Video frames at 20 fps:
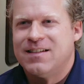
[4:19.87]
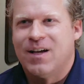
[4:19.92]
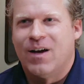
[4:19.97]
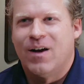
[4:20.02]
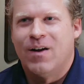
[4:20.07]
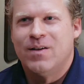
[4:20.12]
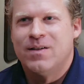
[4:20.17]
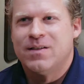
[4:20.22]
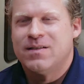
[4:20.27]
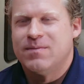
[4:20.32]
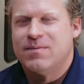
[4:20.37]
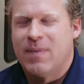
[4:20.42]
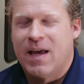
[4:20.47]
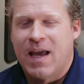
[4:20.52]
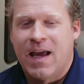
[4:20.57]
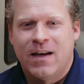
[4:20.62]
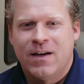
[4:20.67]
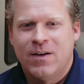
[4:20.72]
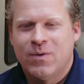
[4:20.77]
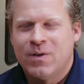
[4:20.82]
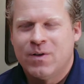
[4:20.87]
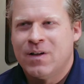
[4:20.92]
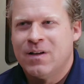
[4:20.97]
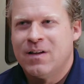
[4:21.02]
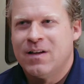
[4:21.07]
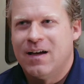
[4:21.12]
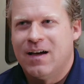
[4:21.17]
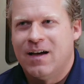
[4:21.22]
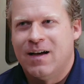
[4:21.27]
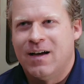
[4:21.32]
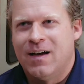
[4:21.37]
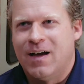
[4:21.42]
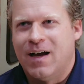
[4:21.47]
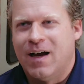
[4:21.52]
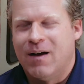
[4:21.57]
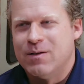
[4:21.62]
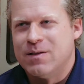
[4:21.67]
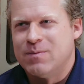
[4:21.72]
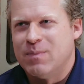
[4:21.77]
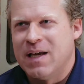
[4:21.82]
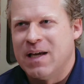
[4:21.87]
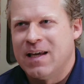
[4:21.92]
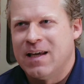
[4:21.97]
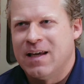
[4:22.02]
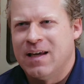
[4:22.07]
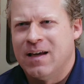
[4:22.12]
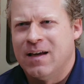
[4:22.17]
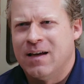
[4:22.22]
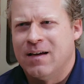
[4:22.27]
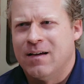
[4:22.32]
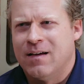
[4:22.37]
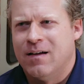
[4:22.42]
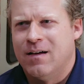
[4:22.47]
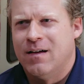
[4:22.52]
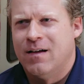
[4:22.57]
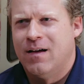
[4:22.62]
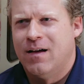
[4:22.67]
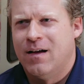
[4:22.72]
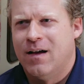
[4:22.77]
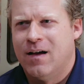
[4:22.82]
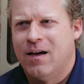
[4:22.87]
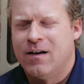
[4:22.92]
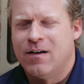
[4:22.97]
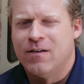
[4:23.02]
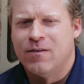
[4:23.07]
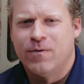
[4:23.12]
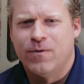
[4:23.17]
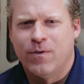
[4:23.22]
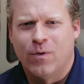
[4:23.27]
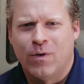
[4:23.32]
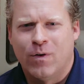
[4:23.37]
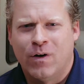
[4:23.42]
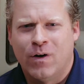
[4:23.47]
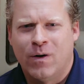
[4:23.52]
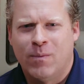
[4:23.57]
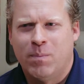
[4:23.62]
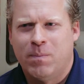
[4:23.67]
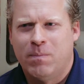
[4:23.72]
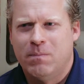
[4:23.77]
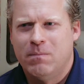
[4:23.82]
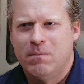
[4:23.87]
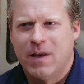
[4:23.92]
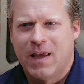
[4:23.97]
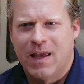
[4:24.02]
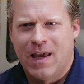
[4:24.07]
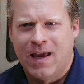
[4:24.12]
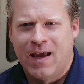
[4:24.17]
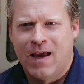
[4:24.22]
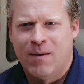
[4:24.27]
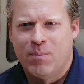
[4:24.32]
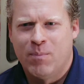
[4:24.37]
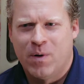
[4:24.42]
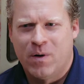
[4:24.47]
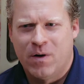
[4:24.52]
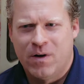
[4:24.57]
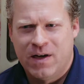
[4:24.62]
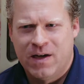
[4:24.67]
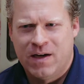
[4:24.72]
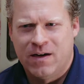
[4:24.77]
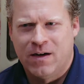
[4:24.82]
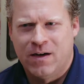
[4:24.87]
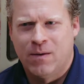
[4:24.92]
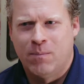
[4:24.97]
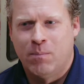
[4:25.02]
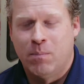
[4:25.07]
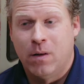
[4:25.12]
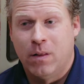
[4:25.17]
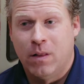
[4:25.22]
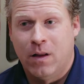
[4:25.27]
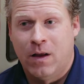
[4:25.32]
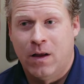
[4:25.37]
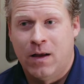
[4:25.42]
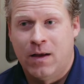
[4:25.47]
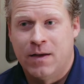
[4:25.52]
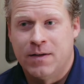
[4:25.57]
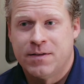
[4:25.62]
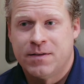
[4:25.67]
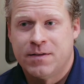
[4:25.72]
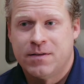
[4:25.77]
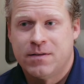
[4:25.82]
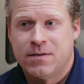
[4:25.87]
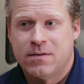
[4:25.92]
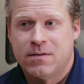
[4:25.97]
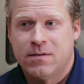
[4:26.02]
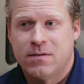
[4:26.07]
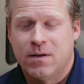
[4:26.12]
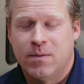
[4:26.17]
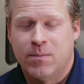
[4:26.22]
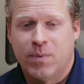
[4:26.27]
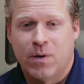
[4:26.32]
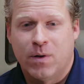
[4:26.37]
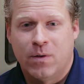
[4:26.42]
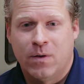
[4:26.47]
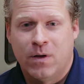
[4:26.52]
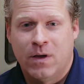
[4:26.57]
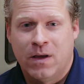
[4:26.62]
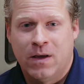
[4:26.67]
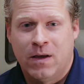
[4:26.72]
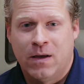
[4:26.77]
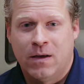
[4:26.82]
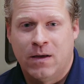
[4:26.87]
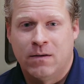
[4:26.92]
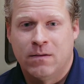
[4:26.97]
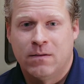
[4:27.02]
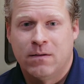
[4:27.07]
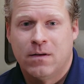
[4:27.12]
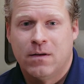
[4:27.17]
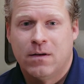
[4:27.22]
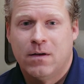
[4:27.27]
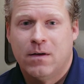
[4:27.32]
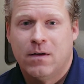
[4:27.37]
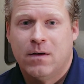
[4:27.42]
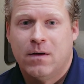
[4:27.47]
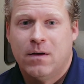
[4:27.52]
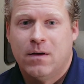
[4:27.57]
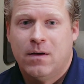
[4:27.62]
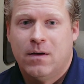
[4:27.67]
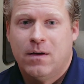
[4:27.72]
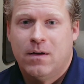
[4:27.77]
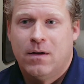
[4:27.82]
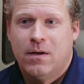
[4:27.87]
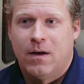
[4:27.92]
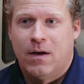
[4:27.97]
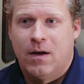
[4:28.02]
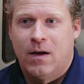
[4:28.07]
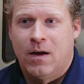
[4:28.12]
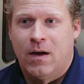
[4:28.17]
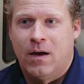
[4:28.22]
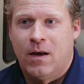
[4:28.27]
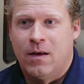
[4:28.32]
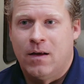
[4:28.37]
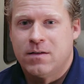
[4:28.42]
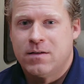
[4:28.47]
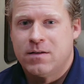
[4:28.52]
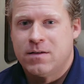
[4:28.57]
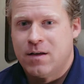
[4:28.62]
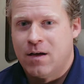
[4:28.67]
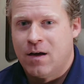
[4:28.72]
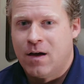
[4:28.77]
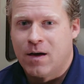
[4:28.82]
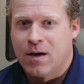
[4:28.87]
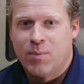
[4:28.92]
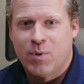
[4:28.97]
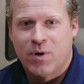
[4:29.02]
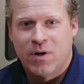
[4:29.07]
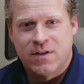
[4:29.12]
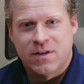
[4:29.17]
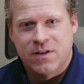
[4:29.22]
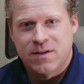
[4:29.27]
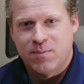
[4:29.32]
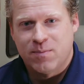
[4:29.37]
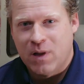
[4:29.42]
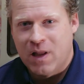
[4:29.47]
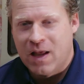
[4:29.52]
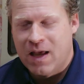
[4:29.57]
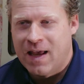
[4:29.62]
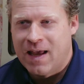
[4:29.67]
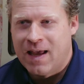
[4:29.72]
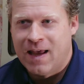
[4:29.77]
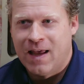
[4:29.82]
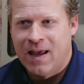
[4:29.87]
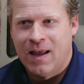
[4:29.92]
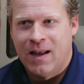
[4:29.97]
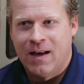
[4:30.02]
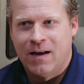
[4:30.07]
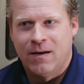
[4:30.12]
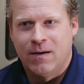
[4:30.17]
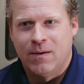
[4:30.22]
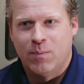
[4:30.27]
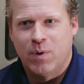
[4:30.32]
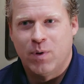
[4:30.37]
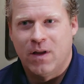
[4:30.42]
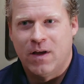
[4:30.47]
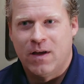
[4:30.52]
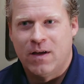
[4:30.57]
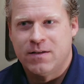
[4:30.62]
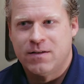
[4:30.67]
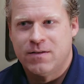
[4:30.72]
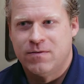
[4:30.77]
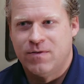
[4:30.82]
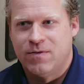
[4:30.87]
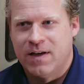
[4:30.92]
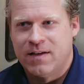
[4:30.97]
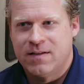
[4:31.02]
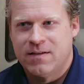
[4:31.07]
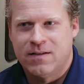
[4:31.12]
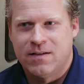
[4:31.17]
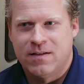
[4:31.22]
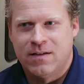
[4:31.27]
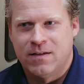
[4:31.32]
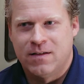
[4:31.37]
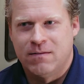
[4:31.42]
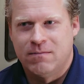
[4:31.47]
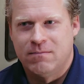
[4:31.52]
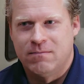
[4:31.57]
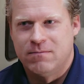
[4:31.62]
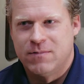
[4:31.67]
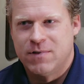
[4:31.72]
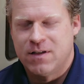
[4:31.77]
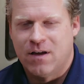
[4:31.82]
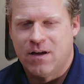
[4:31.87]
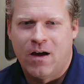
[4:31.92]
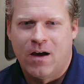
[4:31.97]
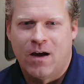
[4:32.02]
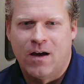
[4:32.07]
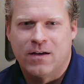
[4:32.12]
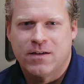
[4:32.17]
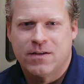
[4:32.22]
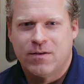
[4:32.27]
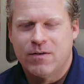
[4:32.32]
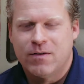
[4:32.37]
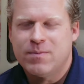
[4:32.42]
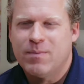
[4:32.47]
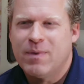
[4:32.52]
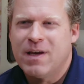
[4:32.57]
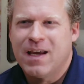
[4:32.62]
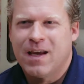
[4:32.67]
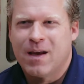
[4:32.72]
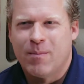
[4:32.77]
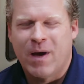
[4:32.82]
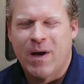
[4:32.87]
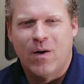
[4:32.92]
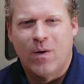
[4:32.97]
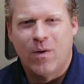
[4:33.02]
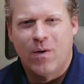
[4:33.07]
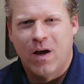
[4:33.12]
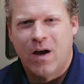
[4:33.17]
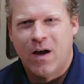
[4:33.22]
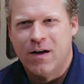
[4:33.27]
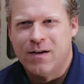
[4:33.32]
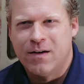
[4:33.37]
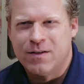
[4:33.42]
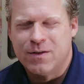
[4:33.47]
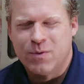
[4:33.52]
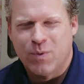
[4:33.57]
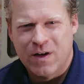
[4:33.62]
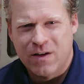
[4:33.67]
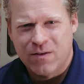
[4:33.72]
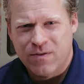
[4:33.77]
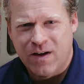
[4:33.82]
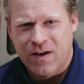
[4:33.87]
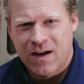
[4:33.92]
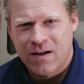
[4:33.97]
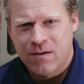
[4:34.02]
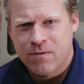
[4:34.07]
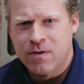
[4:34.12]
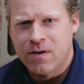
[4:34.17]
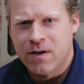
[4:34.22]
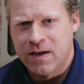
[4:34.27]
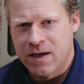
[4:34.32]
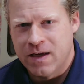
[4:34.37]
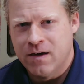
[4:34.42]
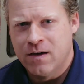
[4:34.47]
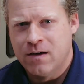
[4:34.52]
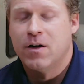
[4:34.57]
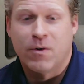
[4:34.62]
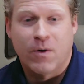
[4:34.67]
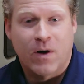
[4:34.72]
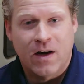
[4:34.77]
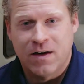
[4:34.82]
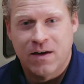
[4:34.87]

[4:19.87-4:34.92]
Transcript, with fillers: So I was annual, I was making 104K per year plus employee stock purchase plan plus vested stock. So I was making about 125 a year, great